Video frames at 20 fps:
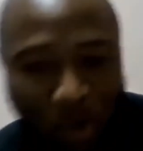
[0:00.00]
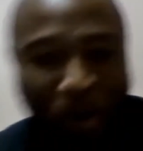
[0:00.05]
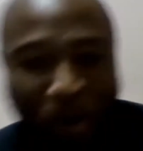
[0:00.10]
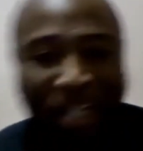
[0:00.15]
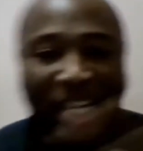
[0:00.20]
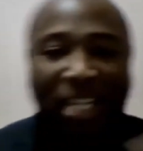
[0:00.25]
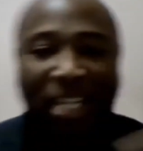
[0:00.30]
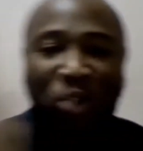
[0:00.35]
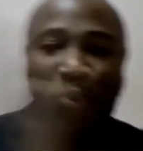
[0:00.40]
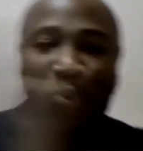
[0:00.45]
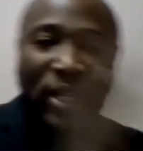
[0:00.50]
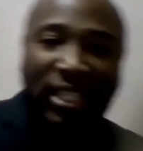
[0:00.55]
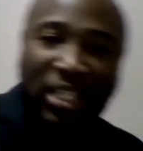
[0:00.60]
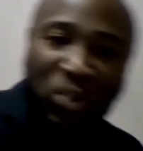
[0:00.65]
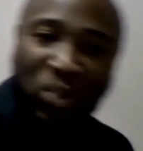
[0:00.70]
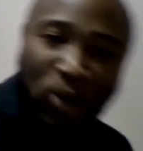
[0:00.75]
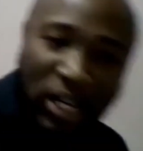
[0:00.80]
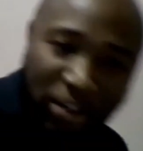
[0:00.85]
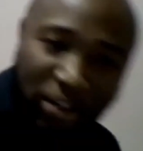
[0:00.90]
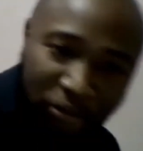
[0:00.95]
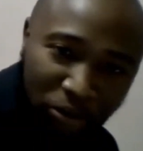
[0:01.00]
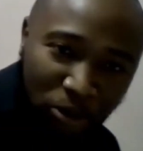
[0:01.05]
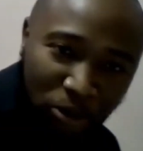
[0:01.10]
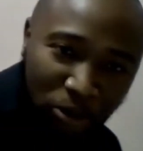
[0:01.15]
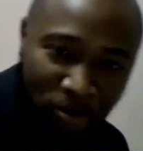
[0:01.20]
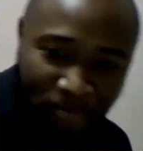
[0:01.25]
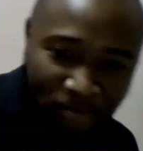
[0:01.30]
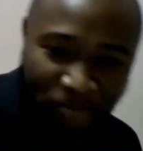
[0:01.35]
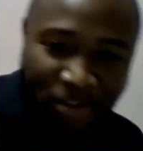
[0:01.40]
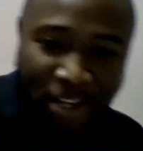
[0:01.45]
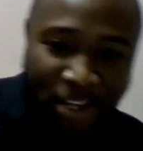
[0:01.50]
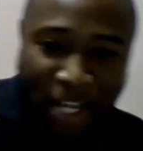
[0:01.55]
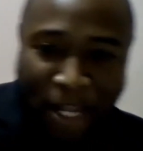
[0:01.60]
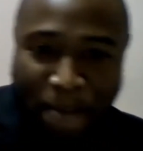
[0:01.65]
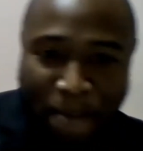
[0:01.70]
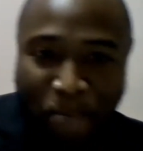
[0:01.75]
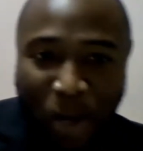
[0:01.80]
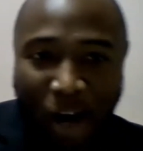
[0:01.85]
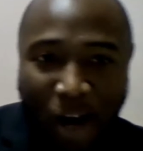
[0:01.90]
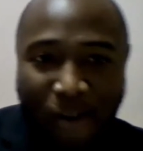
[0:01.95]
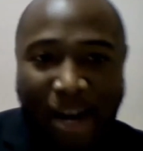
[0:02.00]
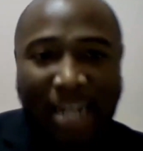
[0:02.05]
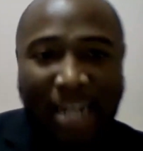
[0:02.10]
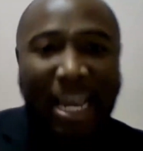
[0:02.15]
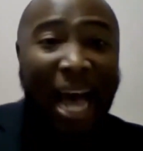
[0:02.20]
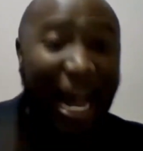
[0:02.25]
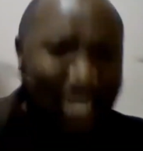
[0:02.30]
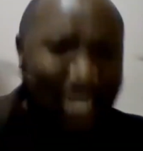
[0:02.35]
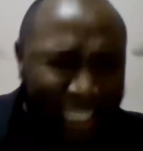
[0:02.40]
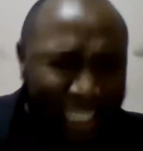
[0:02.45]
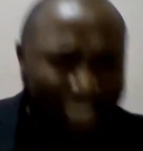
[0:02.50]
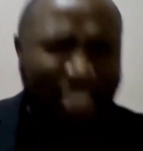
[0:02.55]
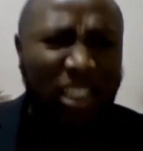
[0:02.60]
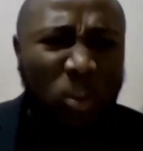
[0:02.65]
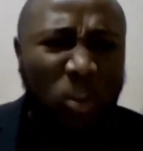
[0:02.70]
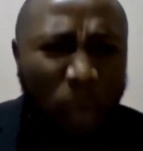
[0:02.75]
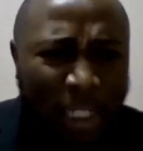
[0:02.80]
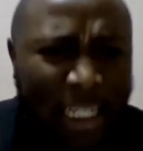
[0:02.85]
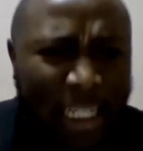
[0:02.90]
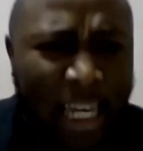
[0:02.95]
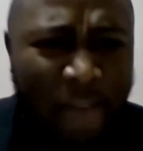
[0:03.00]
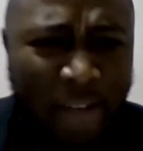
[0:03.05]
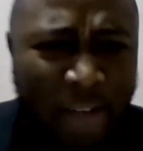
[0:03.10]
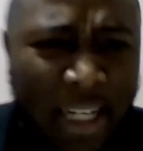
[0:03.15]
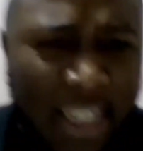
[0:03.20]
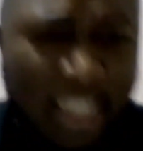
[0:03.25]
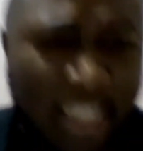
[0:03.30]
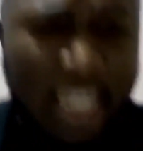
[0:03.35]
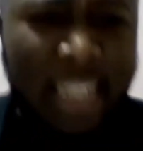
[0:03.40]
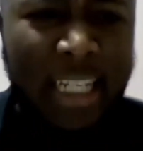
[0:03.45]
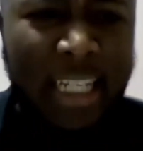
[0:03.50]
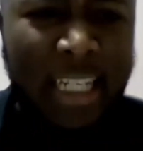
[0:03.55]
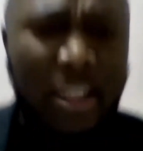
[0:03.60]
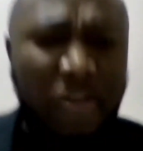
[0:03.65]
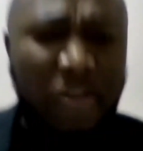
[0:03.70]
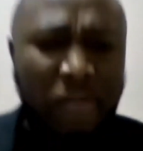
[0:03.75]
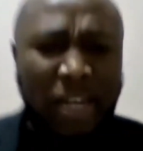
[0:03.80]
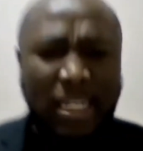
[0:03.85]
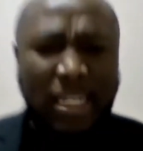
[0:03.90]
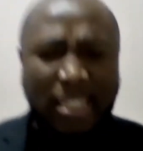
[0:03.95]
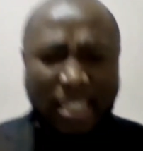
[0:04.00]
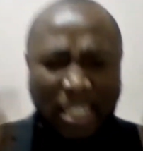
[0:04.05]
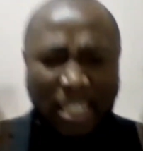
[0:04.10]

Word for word: or you're in twenty twenty-four. All right. And this is what David is, is, is facing.